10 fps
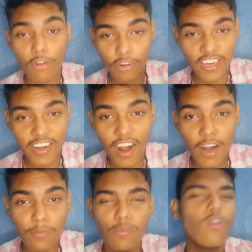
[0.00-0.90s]
to read an
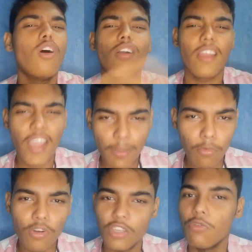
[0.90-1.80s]
art book or any
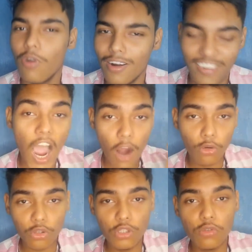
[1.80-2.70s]
book you want. How
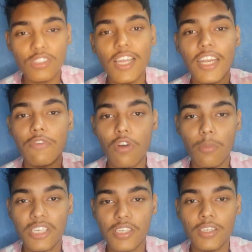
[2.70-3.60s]
to use that
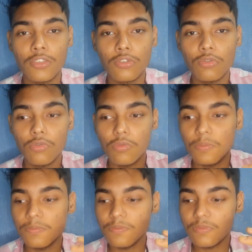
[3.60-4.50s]
information to
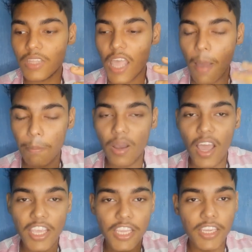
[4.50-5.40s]
apply
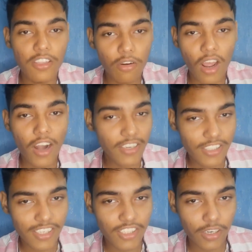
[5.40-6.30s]
in your
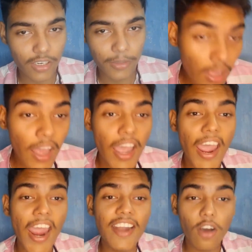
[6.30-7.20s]
artistic journey.
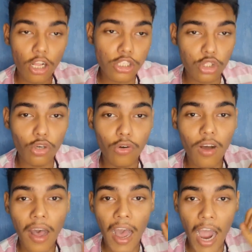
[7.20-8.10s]
And
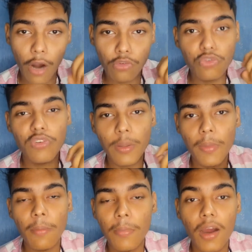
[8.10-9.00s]
also how to
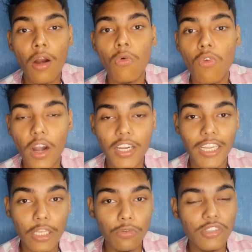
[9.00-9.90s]
remember what
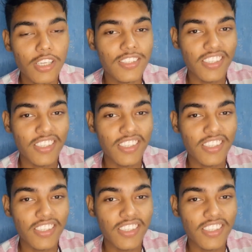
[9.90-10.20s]
you just